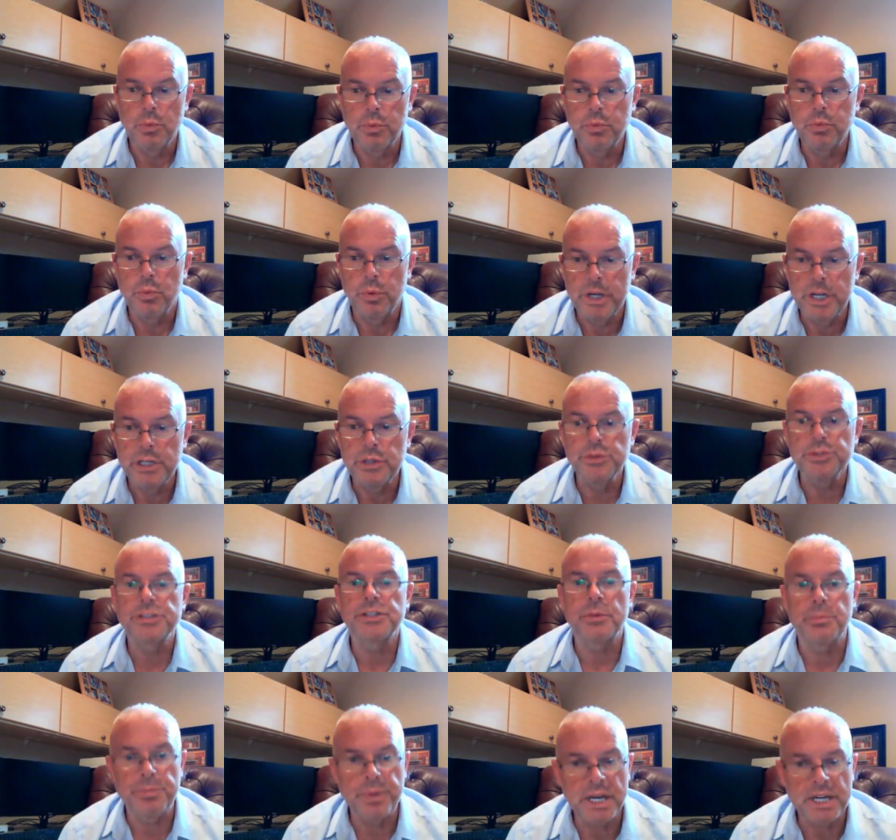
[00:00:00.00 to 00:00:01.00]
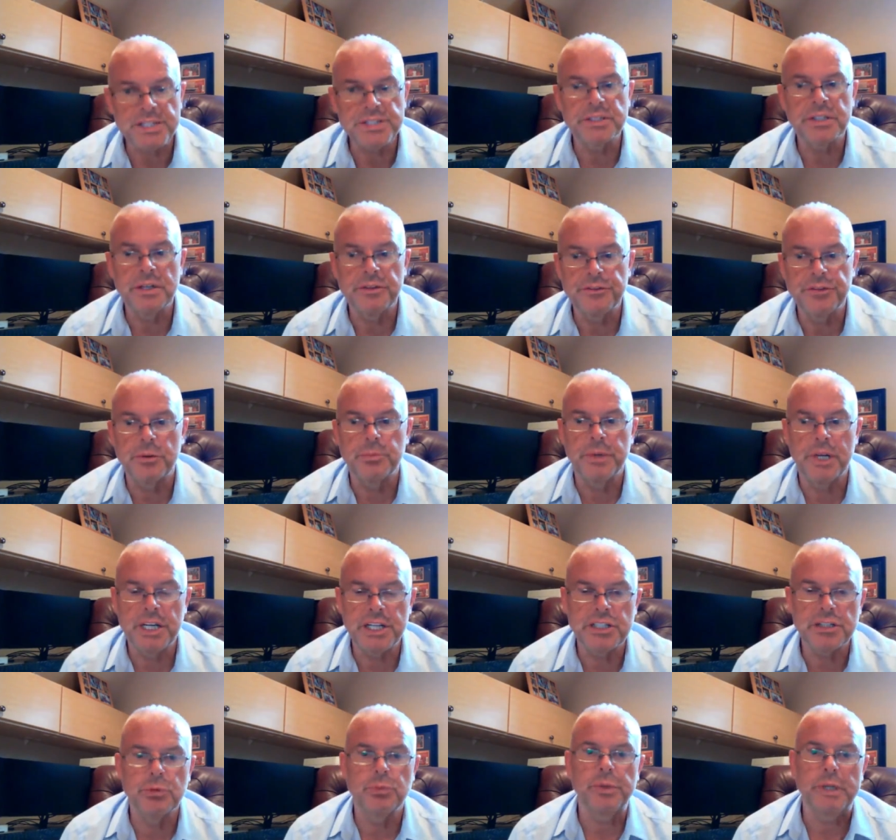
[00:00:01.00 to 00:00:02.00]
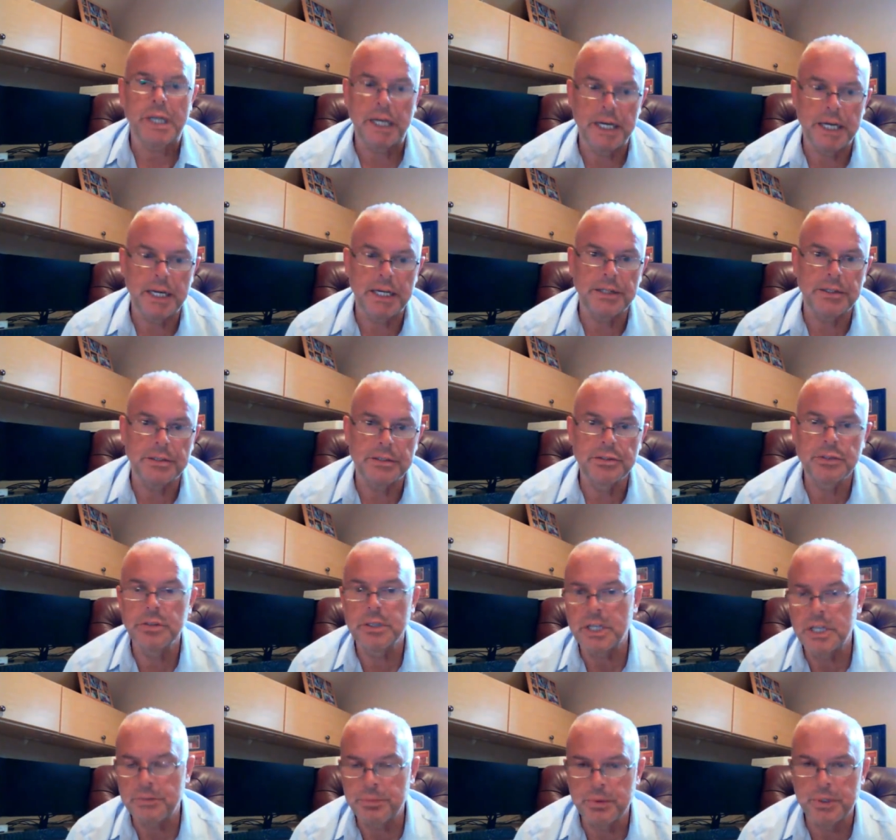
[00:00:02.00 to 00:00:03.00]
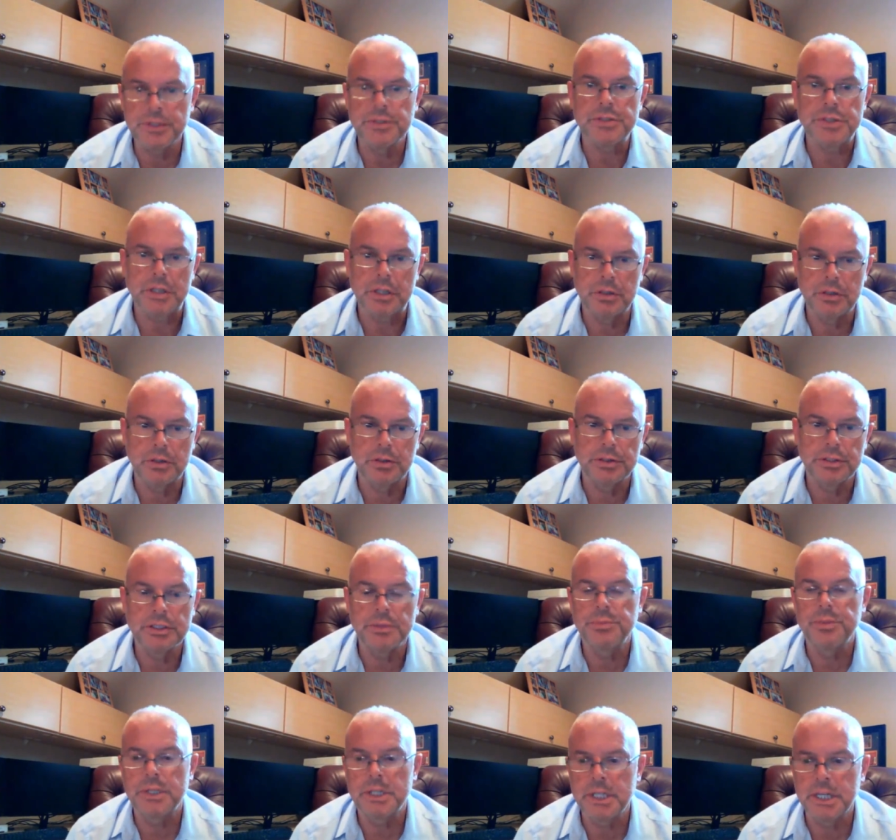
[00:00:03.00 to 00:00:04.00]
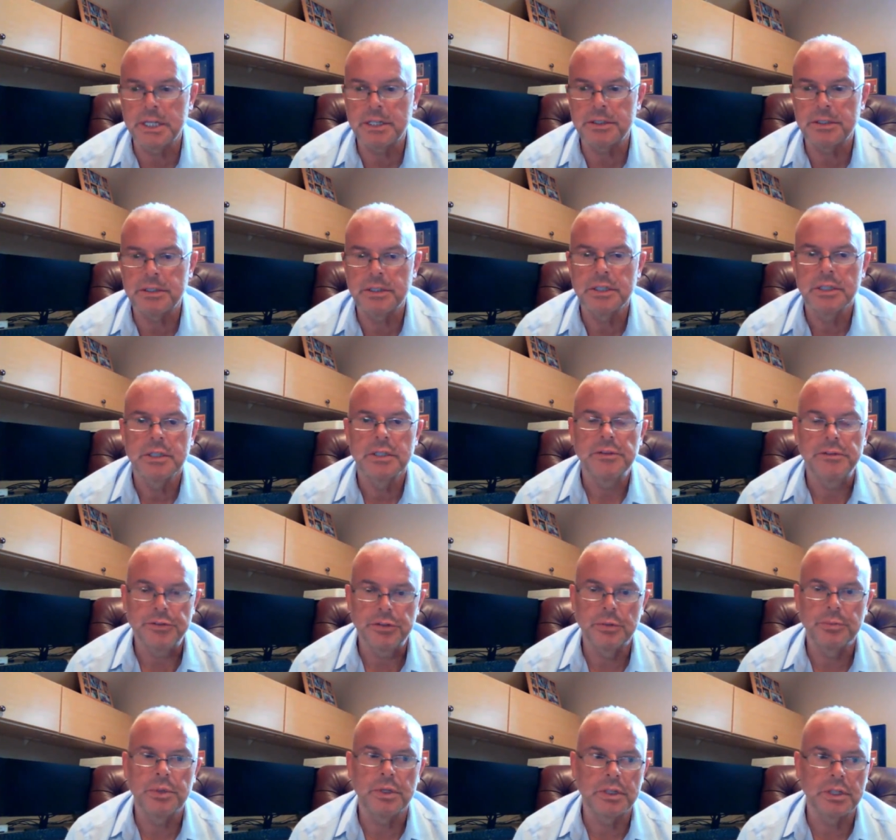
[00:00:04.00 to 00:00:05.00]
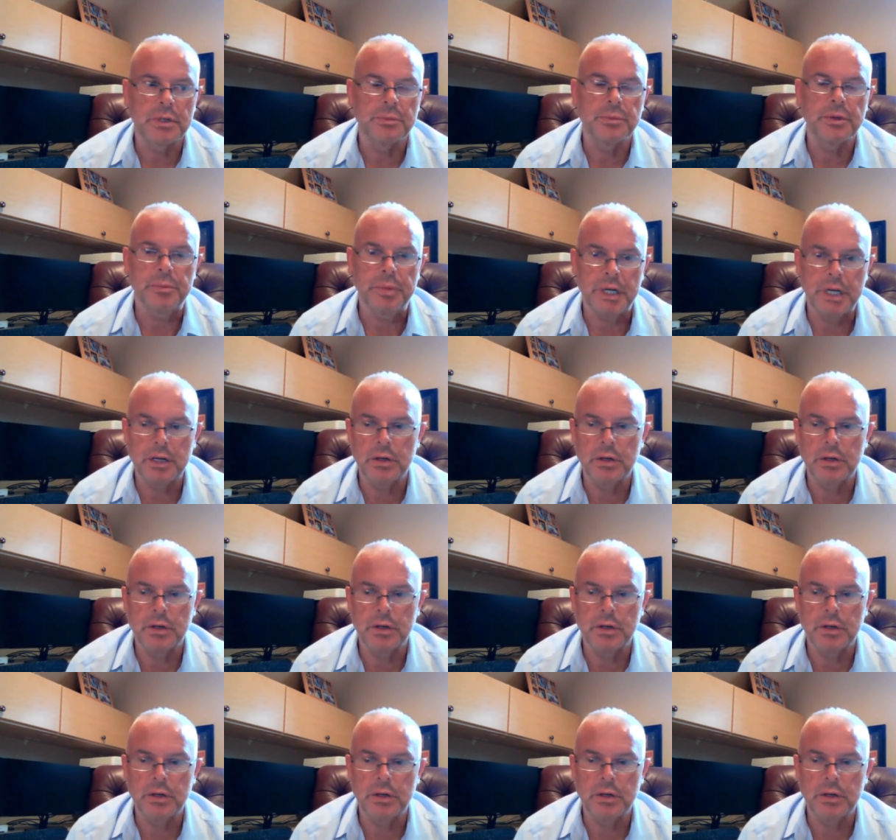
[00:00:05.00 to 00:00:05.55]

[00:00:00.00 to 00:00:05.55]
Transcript: we used the best information we had two and a half months ago to predict football coming back